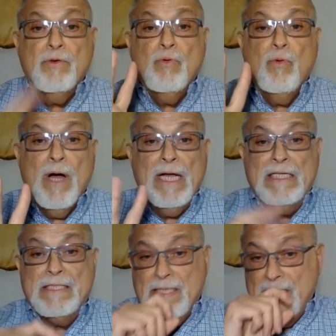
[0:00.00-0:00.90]

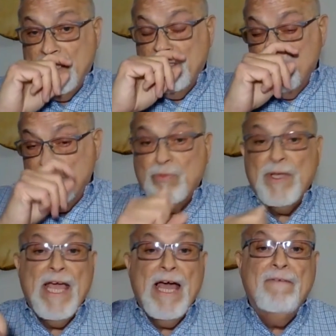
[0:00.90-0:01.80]
Twice. That tells us
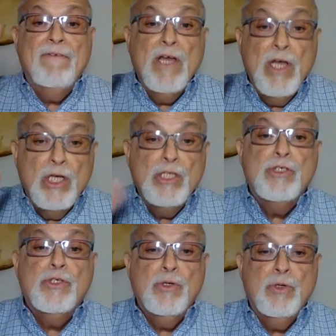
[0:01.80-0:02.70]
we have
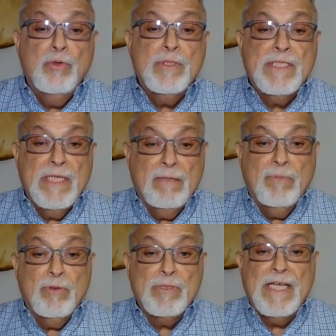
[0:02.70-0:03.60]
2
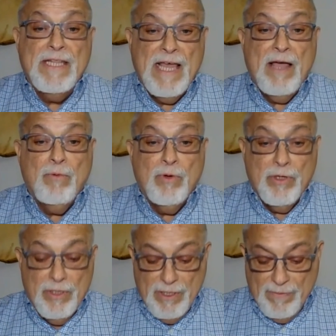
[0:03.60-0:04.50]
syllables in that
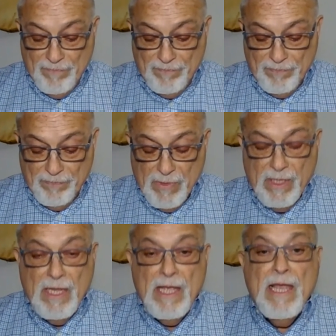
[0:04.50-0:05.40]
word.
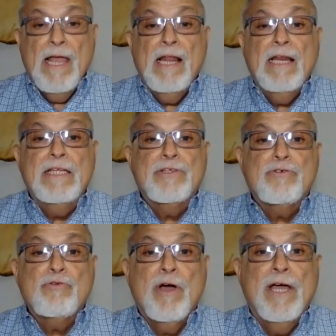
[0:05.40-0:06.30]
Let's
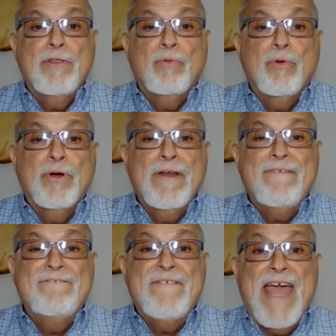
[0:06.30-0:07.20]
try the
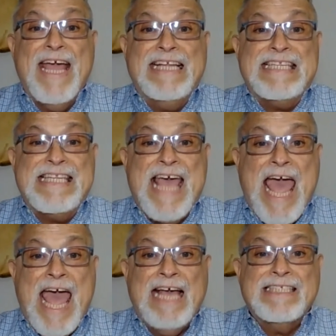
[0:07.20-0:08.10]
word
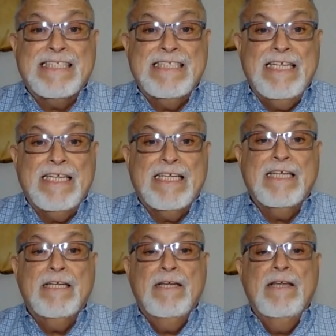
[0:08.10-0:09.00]
fantastic.